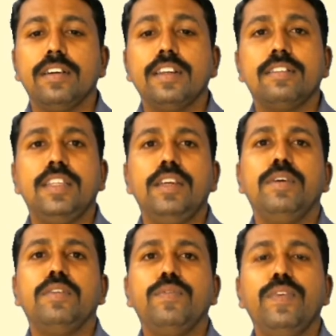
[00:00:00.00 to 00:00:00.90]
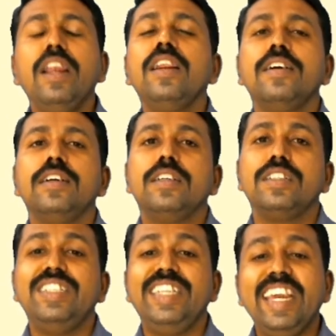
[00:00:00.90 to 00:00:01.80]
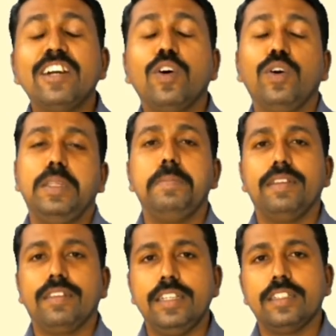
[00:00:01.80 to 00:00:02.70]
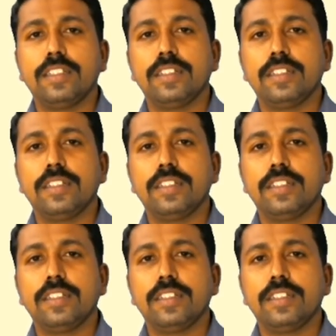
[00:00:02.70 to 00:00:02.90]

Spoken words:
A receiver will decode the message.